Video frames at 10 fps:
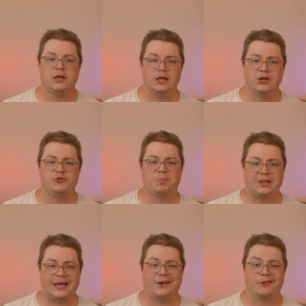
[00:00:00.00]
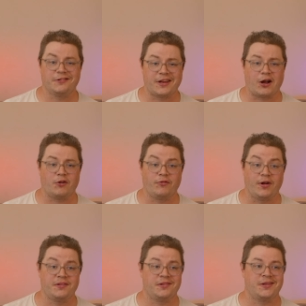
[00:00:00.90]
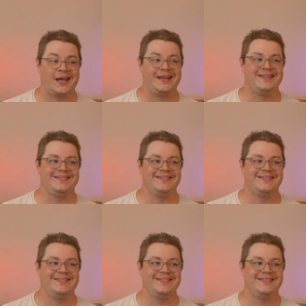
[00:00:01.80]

each player sacrifices a